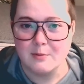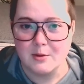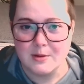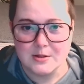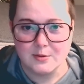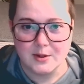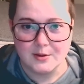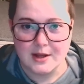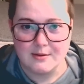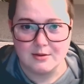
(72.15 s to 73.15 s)
Romans weren't
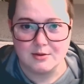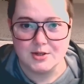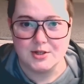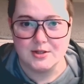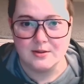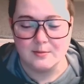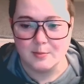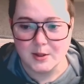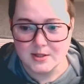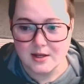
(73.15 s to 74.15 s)
okay with Christians and
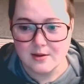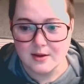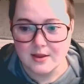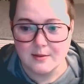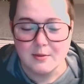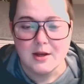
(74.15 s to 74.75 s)
persecuted them.